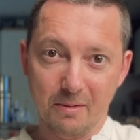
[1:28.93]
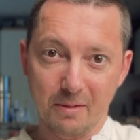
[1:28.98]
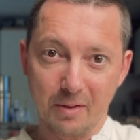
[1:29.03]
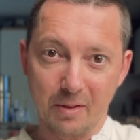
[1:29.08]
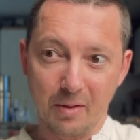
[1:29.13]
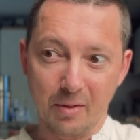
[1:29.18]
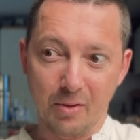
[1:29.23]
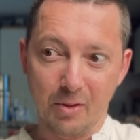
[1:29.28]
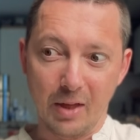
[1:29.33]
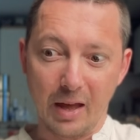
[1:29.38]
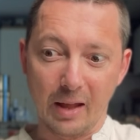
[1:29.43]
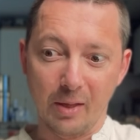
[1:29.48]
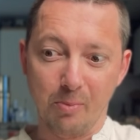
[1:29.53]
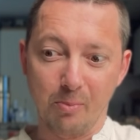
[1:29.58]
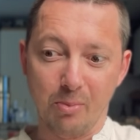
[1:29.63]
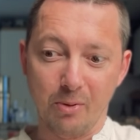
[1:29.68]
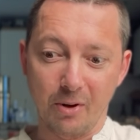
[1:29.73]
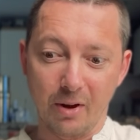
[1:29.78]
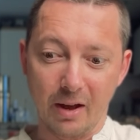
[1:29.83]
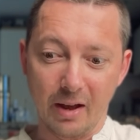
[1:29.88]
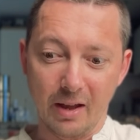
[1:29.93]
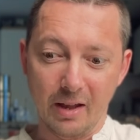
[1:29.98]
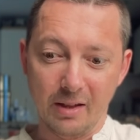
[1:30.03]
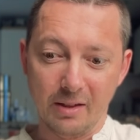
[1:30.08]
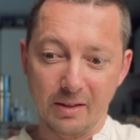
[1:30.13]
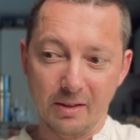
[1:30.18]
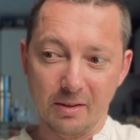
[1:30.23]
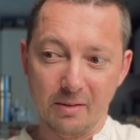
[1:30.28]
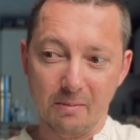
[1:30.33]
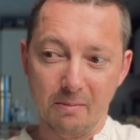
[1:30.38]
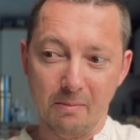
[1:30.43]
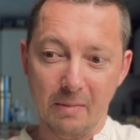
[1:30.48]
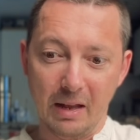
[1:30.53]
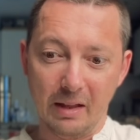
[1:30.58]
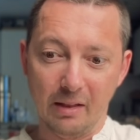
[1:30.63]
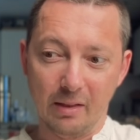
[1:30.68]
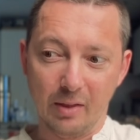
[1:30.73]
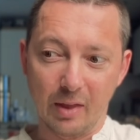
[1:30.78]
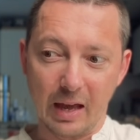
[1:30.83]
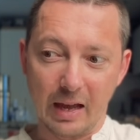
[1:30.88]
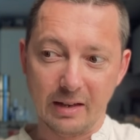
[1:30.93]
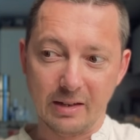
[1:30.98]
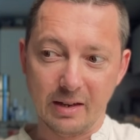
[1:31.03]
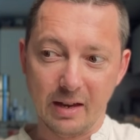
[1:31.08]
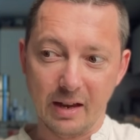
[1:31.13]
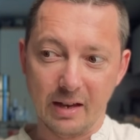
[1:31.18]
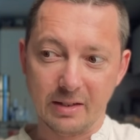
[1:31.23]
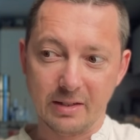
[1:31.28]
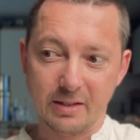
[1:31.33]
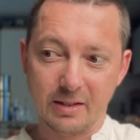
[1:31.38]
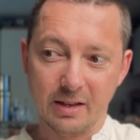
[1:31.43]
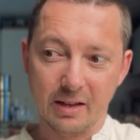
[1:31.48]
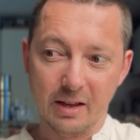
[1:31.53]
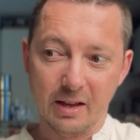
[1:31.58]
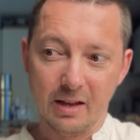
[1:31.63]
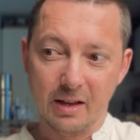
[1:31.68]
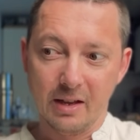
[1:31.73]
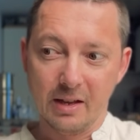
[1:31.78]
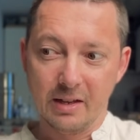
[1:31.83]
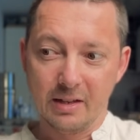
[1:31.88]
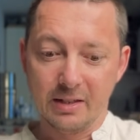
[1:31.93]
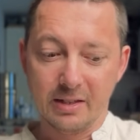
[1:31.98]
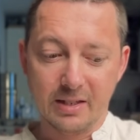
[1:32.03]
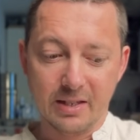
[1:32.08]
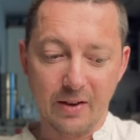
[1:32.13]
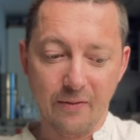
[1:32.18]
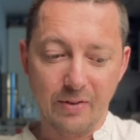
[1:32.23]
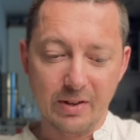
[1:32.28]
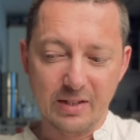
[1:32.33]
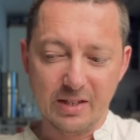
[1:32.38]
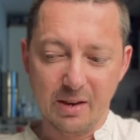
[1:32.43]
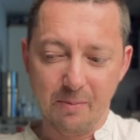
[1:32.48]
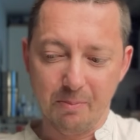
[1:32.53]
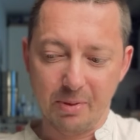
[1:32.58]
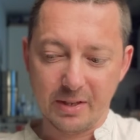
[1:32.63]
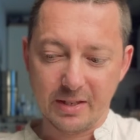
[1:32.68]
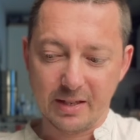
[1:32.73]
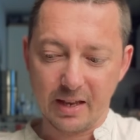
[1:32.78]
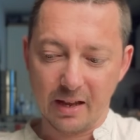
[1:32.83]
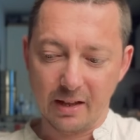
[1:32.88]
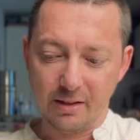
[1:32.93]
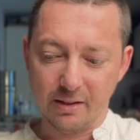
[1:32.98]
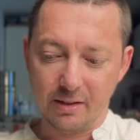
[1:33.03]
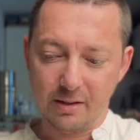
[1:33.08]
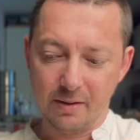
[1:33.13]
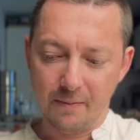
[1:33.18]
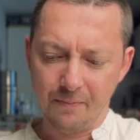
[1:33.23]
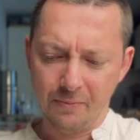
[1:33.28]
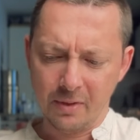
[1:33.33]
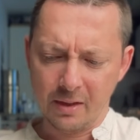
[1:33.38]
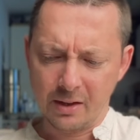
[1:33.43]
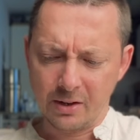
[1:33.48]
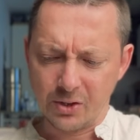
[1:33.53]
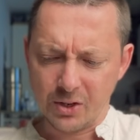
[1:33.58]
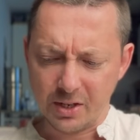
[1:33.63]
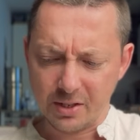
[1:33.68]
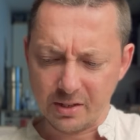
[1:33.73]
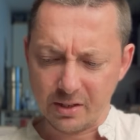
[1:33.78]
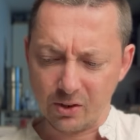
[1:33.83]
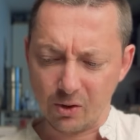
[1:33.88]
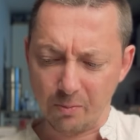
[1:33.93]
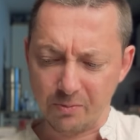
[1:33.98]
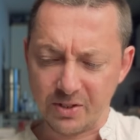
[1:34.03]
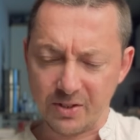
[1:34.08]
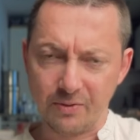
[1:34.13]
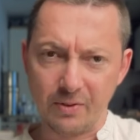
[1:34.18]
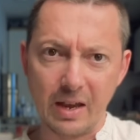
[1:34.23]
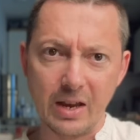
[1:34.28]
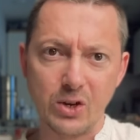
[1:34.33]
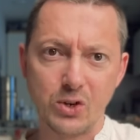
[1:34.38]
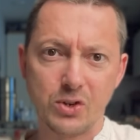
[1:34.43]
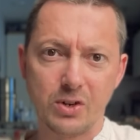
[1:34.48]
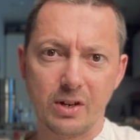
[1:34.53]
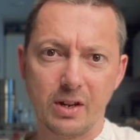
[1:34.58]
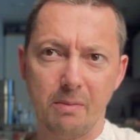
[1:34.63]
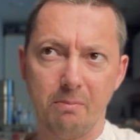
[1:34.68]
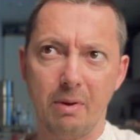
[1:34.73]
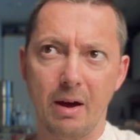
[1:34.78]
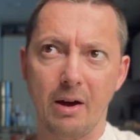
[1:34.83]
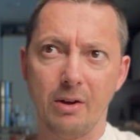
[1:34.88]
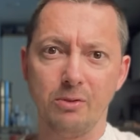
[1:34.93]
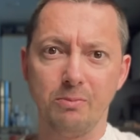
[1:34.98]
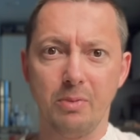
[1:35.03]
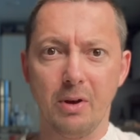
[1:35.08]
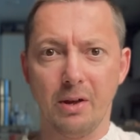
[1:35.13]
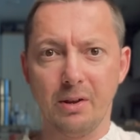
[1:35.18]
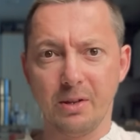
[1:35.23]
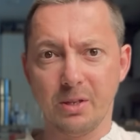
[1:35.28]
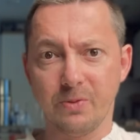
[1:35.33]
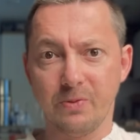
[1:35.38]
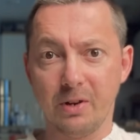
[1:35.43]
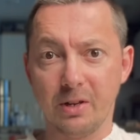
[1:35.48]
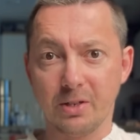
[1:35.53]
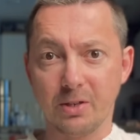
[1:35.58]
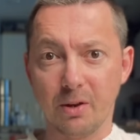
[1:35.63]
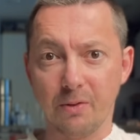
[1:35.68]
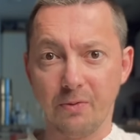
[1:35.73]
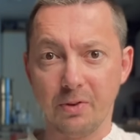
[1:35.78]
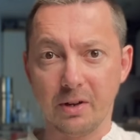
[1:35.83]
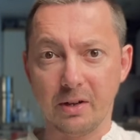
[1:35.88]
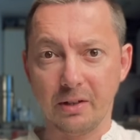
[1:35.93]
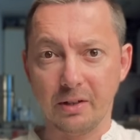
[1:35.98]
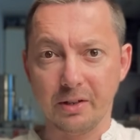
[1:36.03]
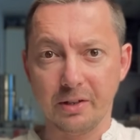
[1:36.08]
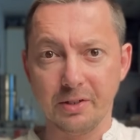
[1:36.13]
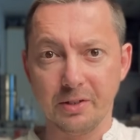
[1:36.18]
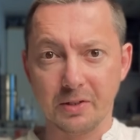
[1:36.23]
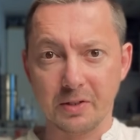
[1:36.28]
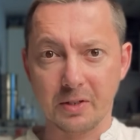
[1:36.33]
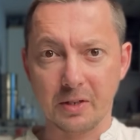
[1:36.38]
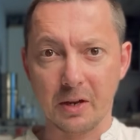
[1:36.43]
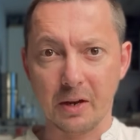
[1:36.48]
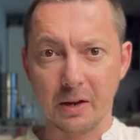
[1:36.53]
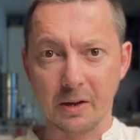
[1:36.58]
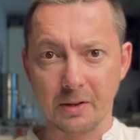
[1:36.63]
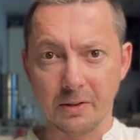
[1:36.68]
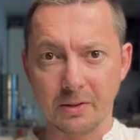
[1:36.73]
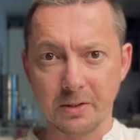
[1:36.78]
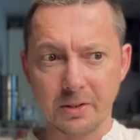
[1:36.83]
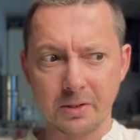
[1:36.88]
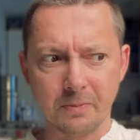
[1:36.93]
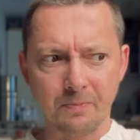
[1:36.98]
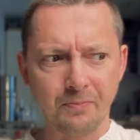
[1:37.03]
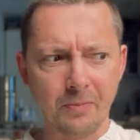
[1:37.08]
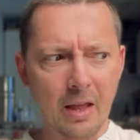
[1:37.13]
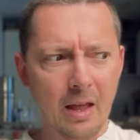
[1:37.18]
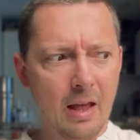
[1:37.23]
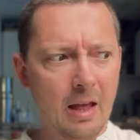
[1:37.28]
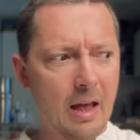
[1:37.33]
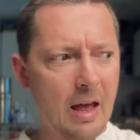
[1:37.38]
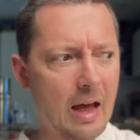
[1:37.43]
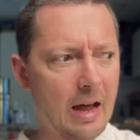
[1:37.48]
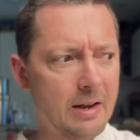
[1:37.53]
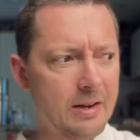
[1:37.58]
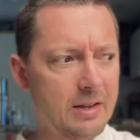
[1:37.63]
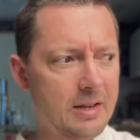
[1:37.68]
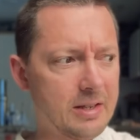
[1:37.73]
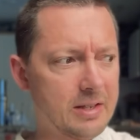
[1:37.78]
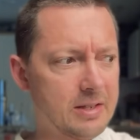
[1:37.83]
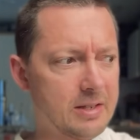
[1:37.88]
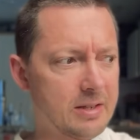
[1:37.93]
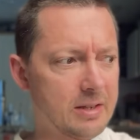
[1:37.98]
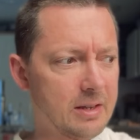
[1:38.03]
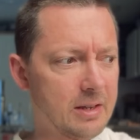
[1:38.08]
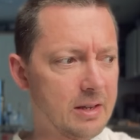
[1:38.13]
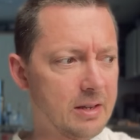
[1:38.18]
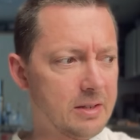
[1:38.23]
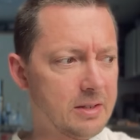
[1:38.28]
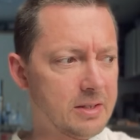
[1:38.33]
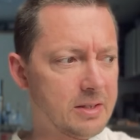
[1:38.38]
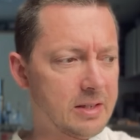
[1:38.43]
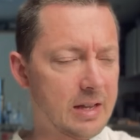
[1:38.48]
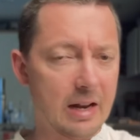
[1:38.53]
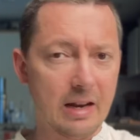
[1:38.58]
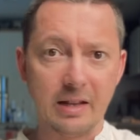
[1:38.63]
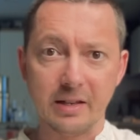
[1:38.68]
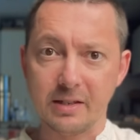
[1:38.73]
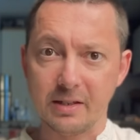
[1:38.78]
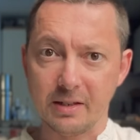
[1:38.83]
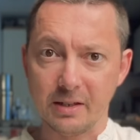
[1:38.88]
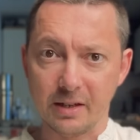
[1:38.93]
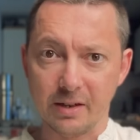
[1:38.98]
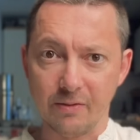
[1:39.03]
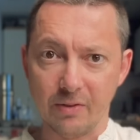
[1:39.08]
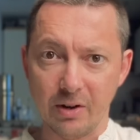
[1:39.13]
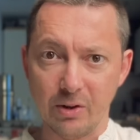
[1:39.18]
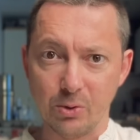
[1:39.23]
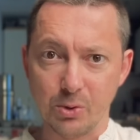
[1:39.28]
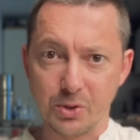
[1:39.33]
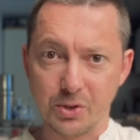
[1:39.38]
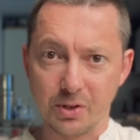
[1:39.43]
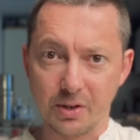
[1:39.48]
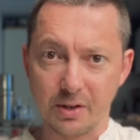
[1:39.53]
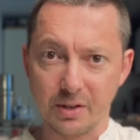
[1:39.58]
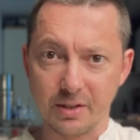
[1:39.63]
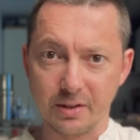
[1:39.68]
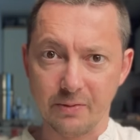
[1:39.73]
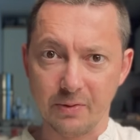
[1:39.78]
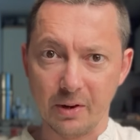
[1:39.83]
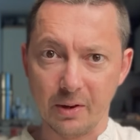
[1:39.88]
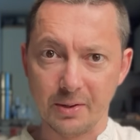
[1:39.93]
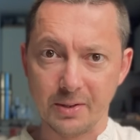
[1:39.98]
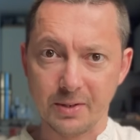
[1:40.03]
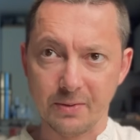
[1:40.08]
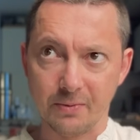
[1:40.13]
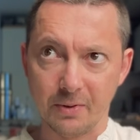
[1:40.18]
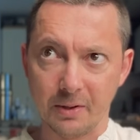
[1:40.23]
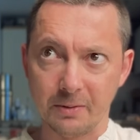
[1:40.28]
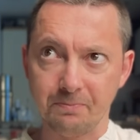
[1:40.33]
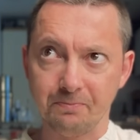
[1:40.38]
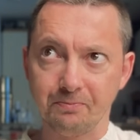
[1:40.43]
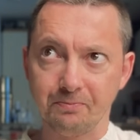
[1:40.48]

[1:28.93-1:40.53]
that Brian meant that as 70% just an observation about Bernard's philosophical concerns and his stylistic evolution as a philosopher,